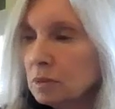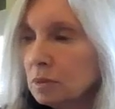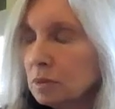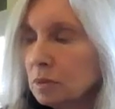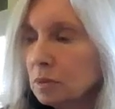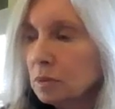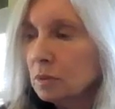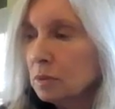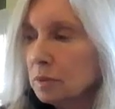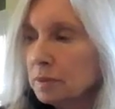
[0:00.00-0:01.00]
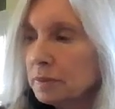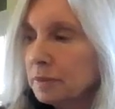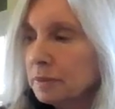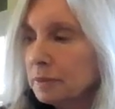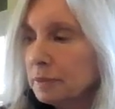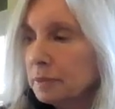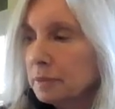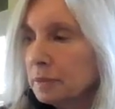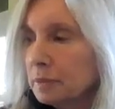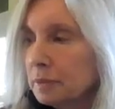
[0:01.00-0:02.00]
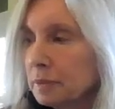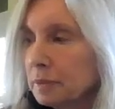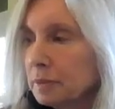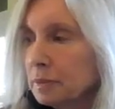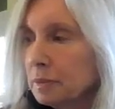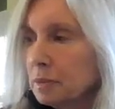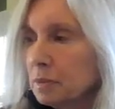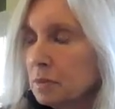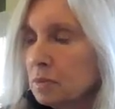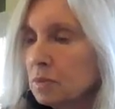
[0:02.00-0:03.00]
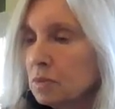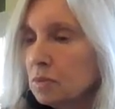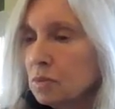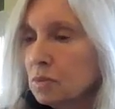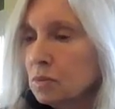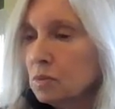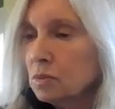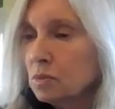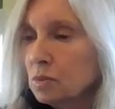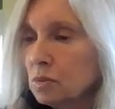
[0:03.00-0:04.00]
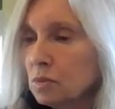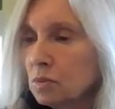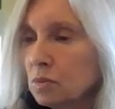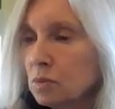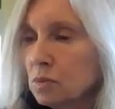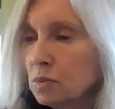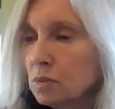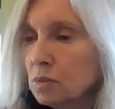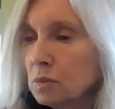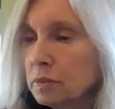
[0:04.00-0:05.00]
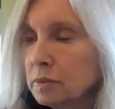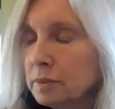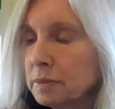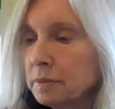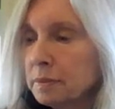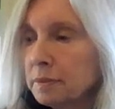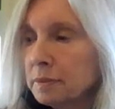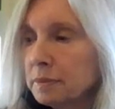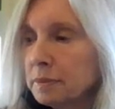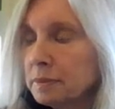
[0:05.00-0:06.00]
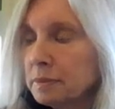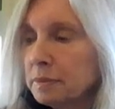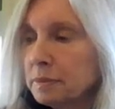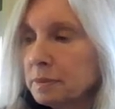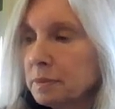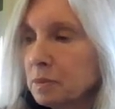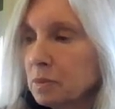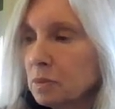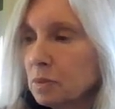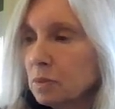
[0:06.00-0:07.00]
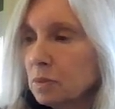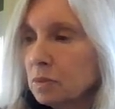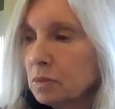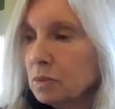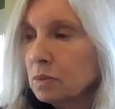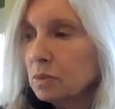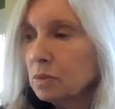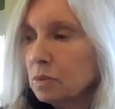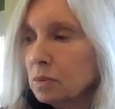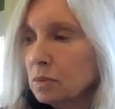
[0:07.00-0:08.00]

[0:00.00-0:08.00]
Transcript: No words are spoken by the person on screen.